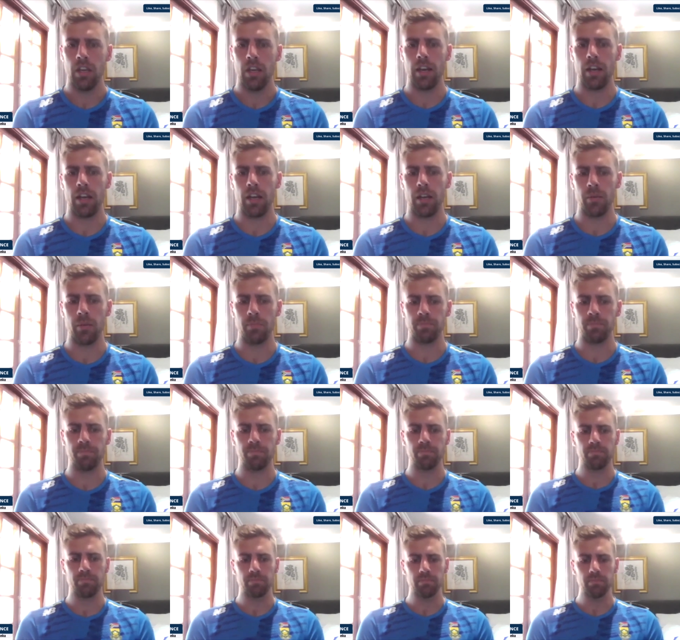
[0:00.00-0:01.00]
And
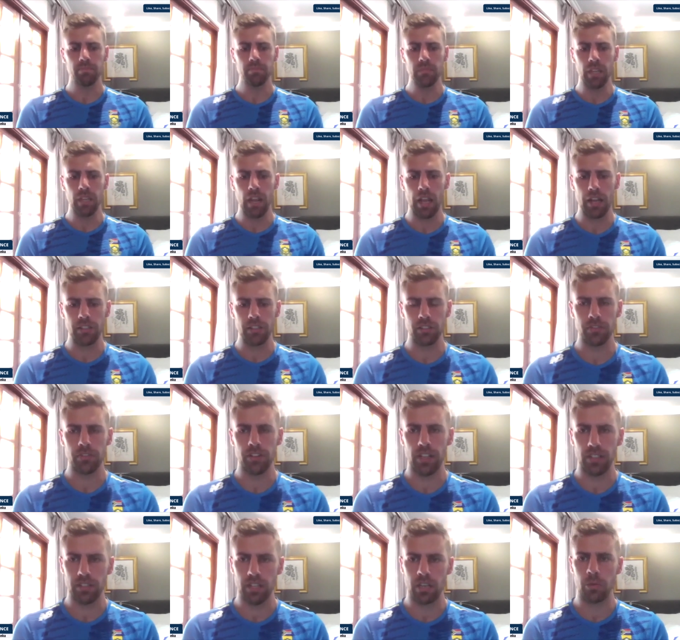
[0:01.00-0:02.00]
it just
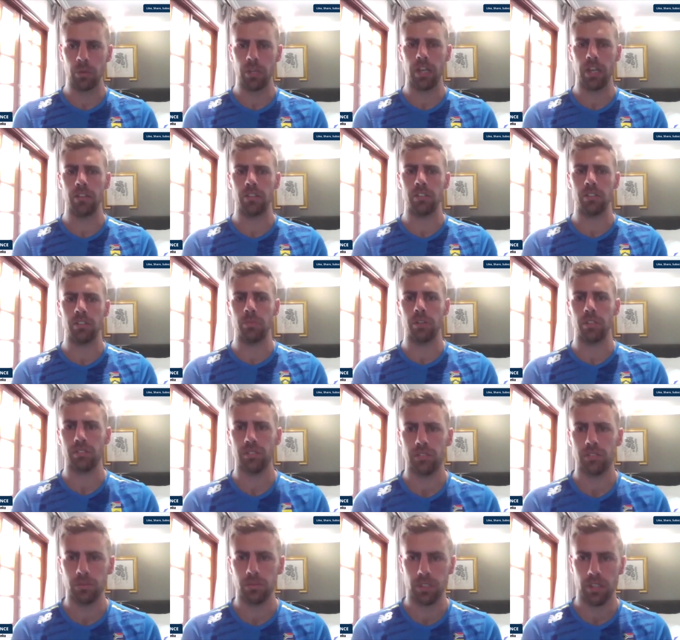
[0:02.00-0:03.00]
felt like we had a good
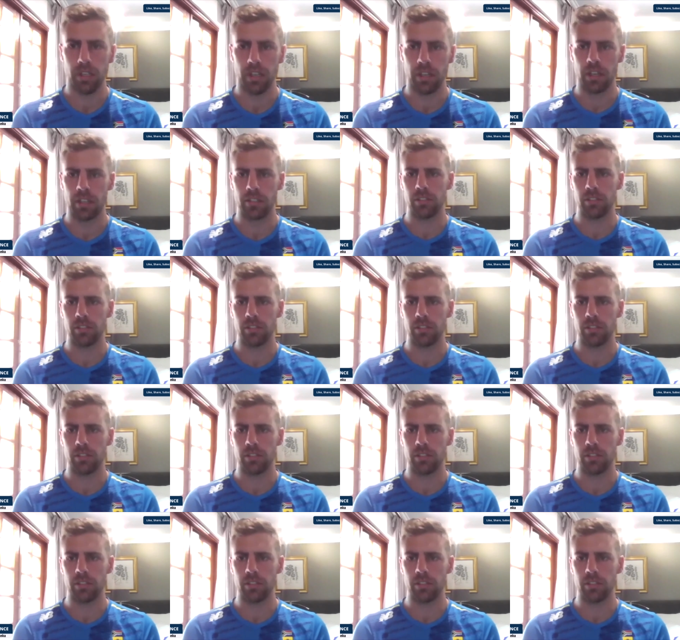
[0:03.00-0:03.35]
partnership going.